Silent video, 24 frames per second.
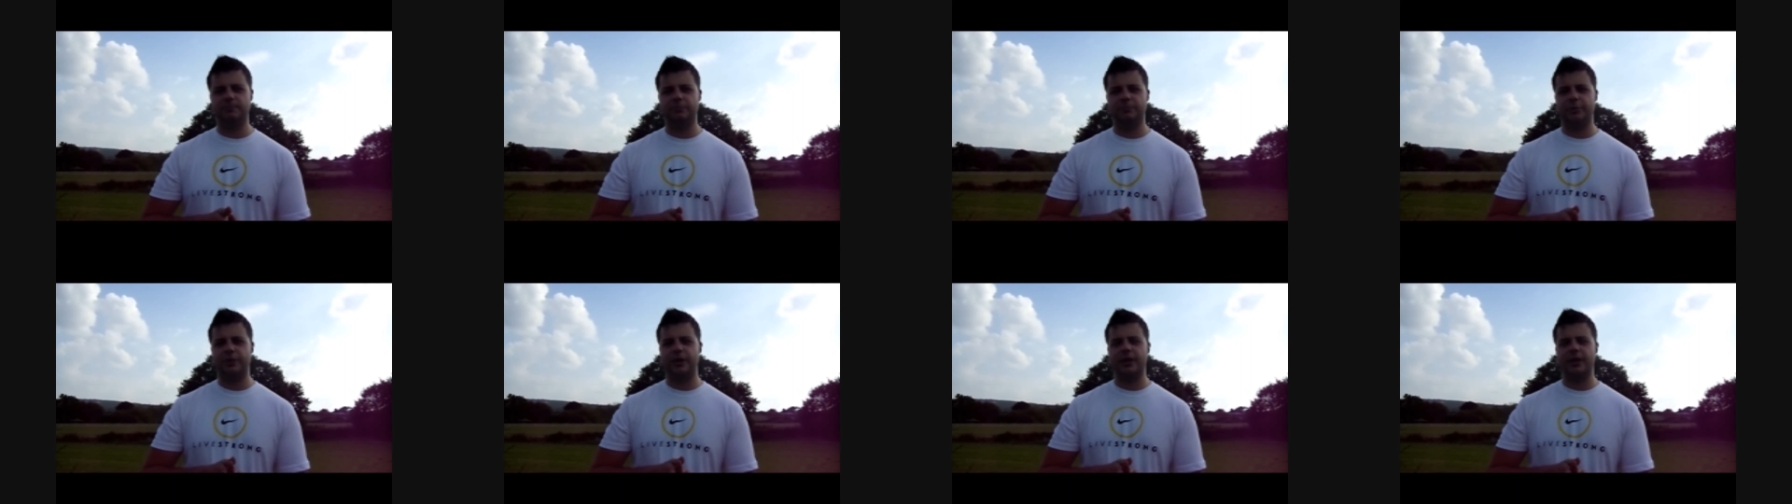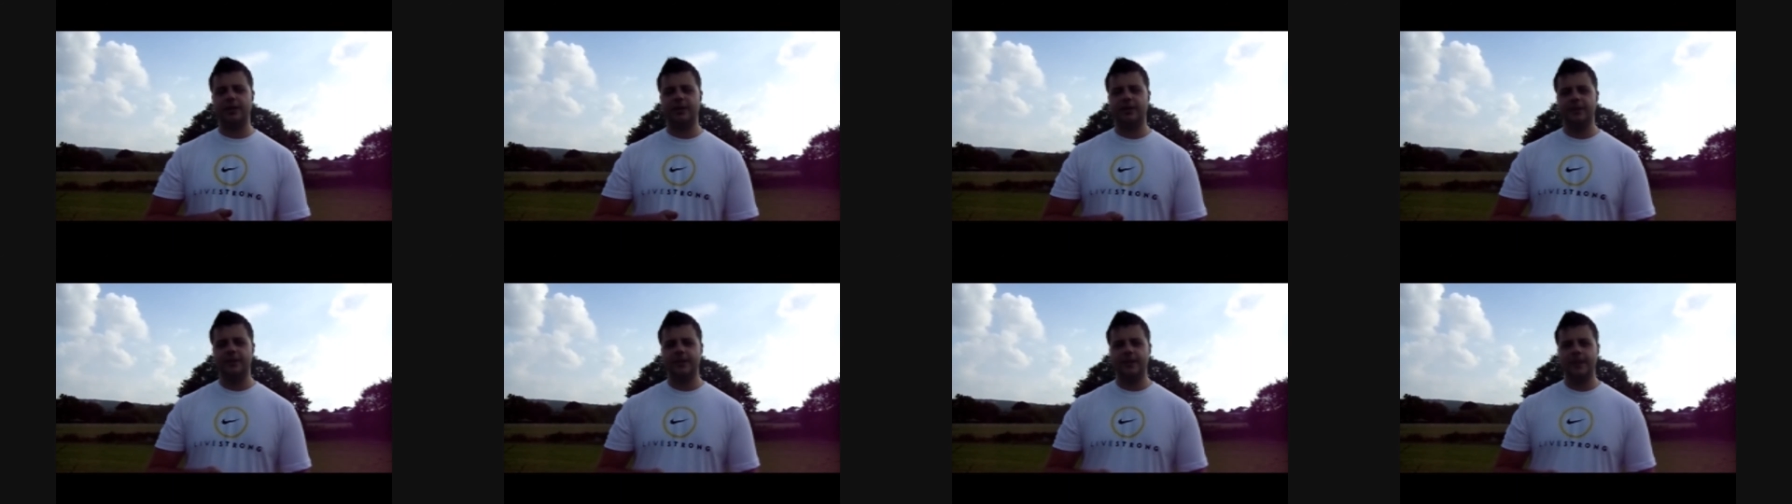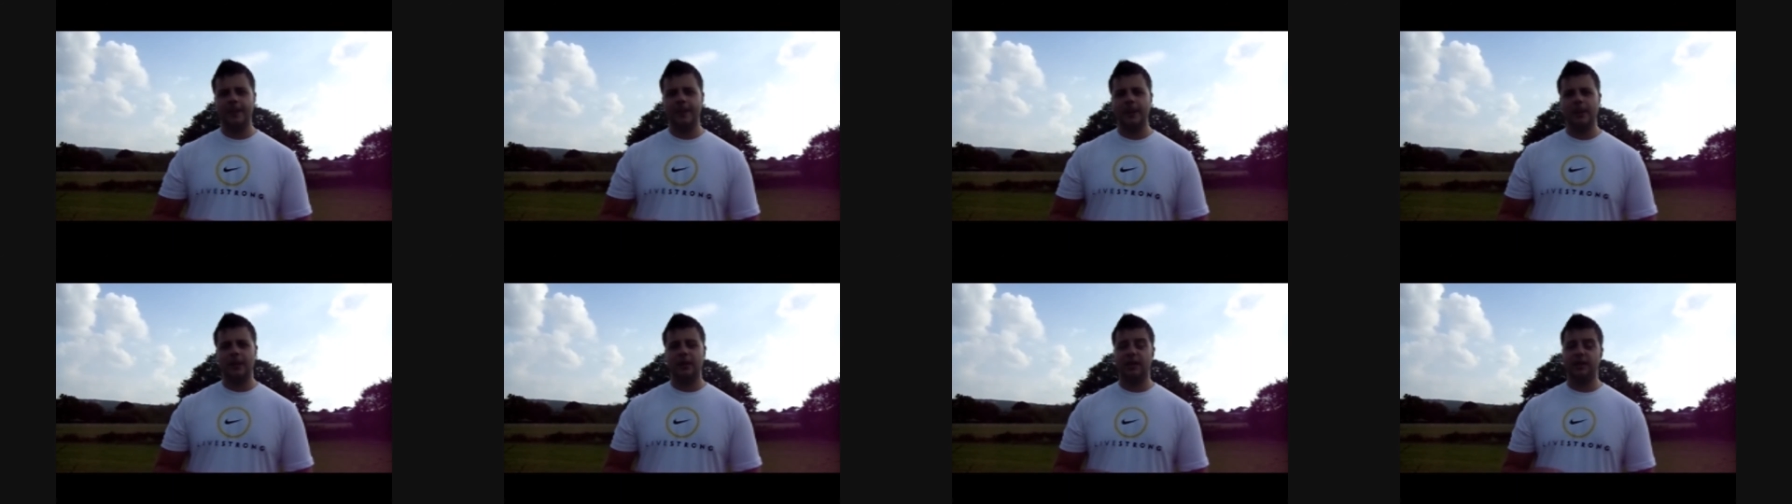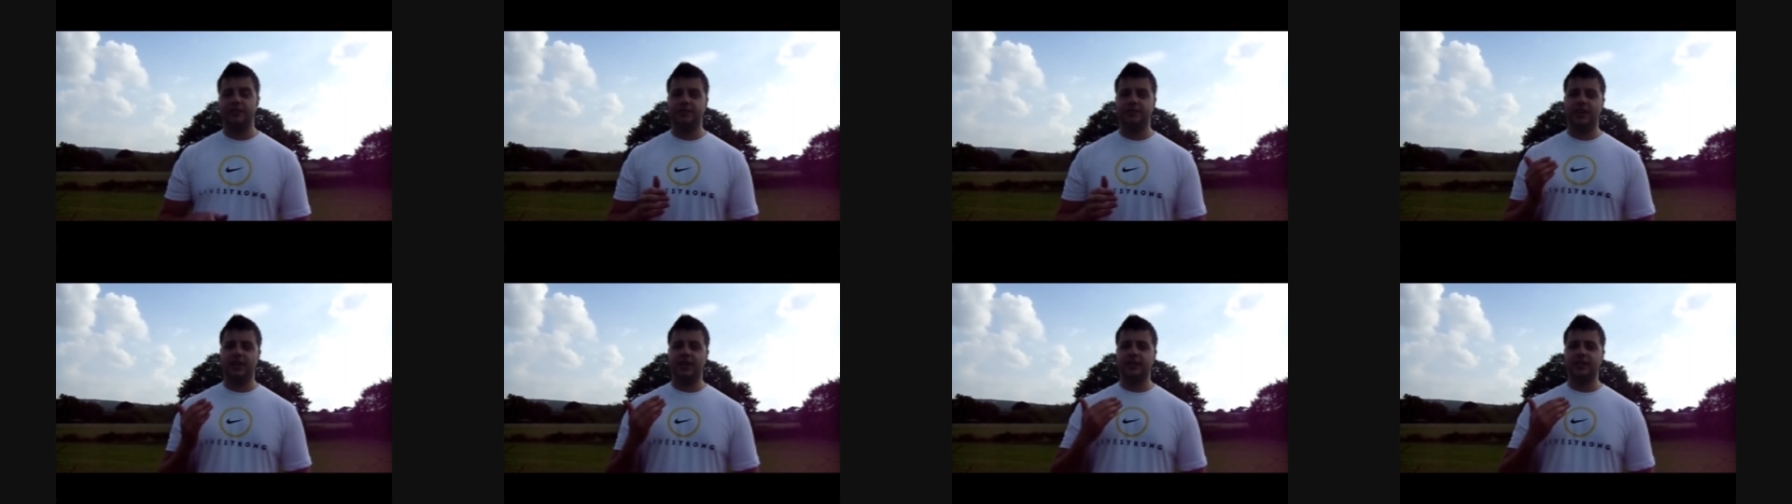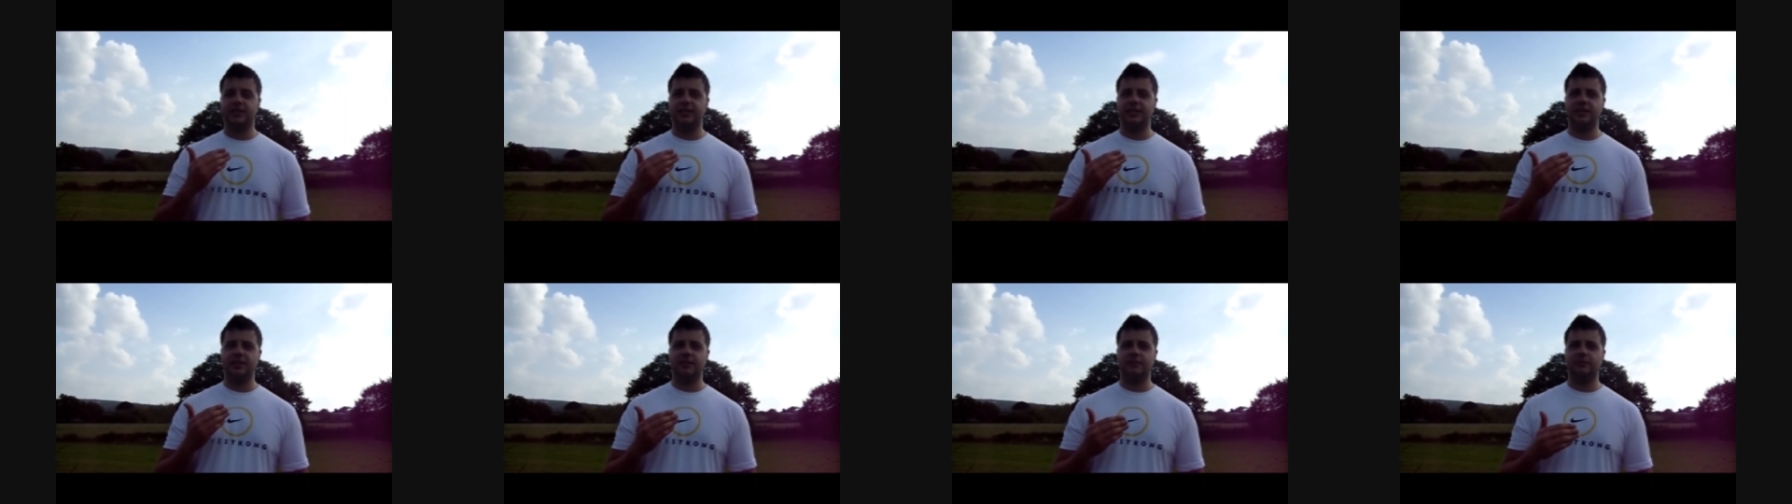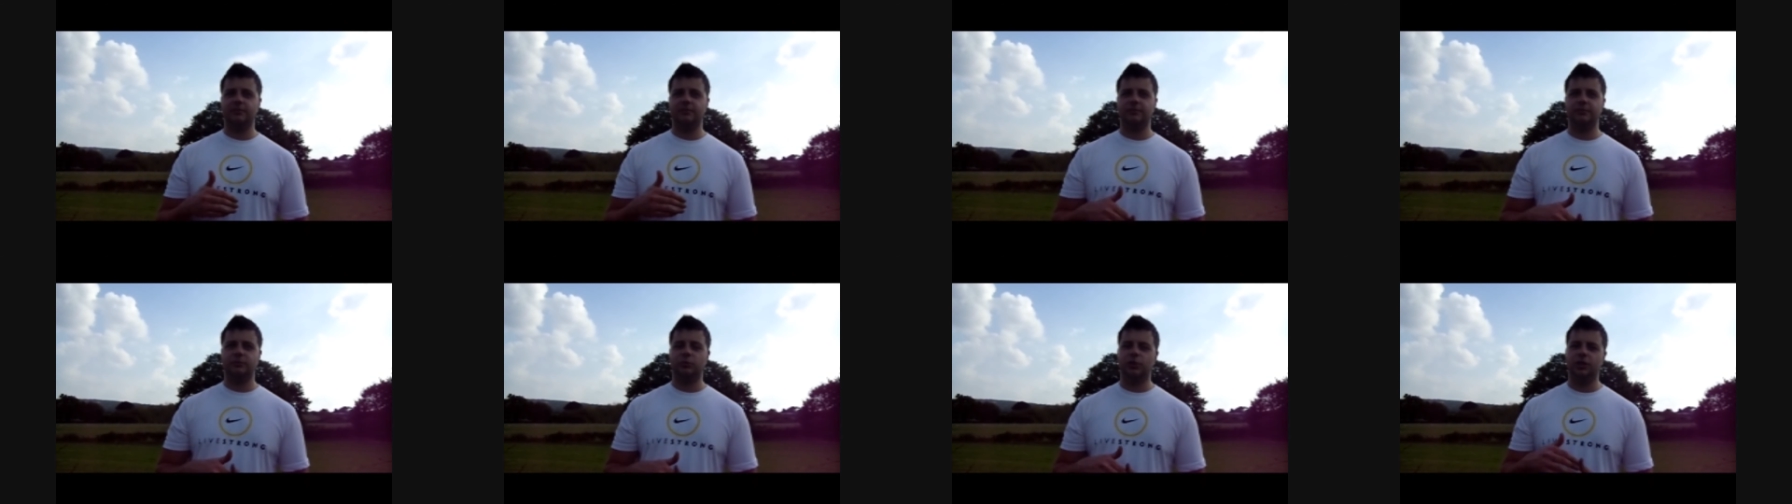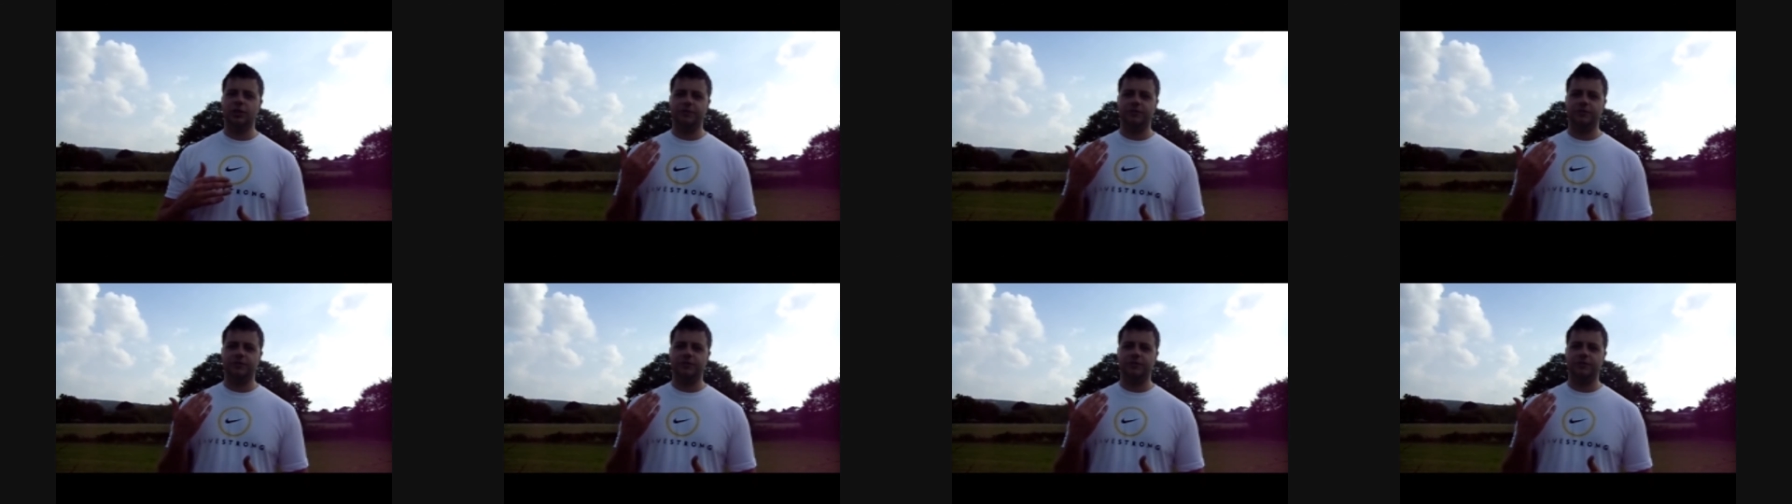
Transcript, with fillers: prey and if you hit it well